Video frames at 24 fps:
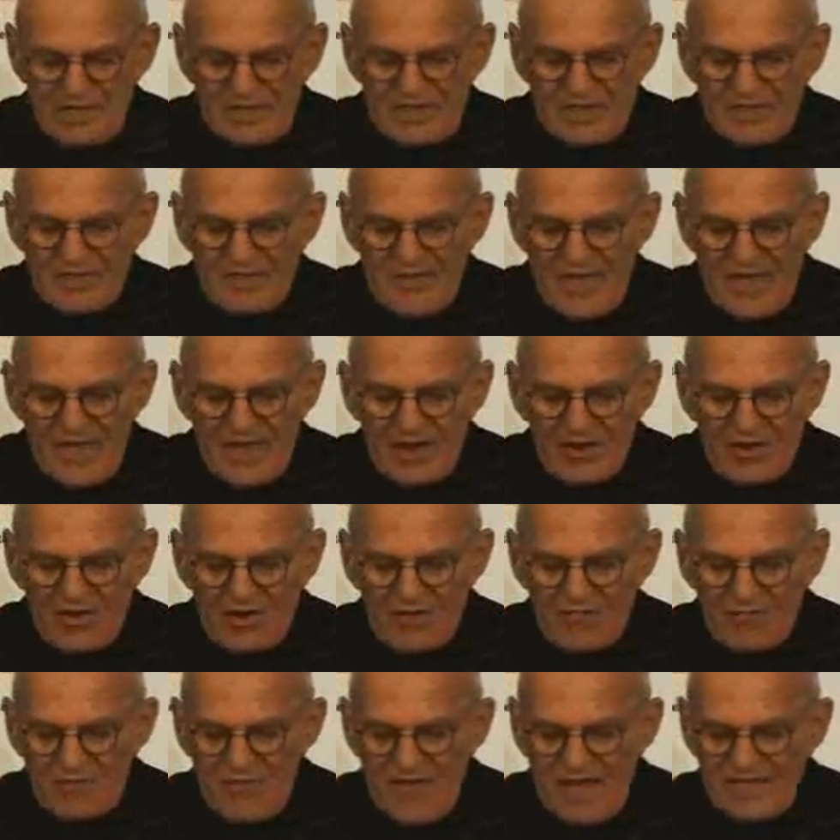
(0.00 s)
The mayor
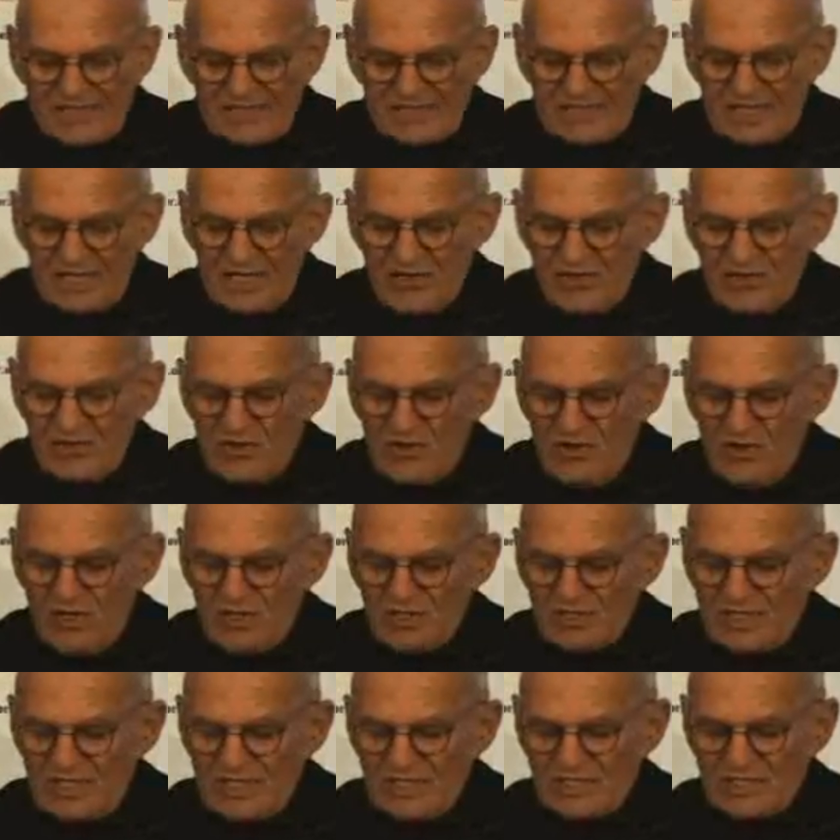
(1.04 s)
of Moscow
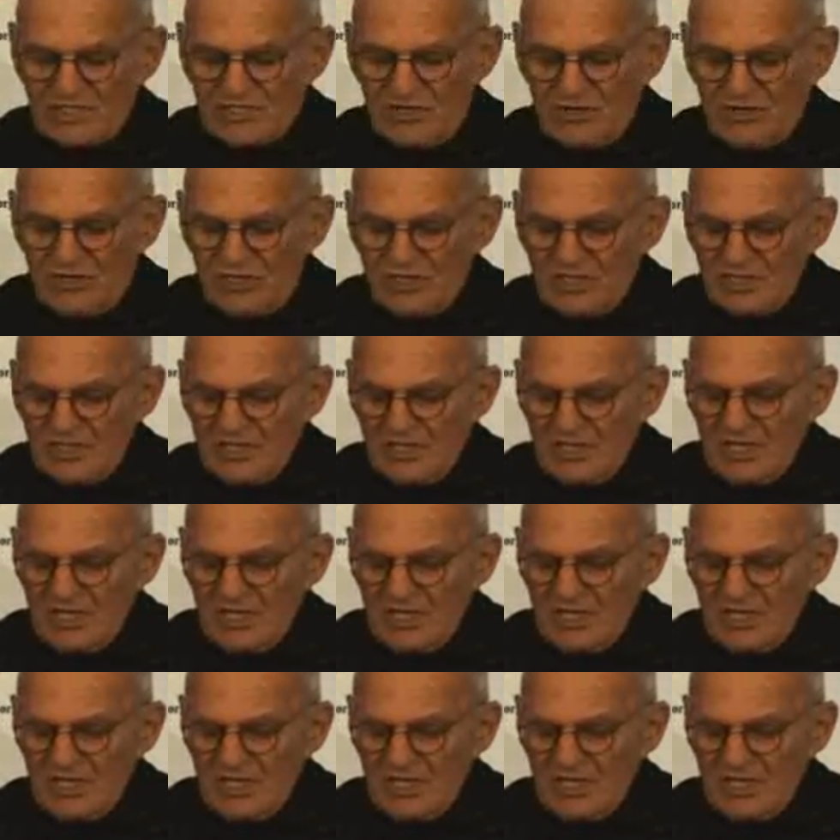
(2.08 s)
calls us dirt.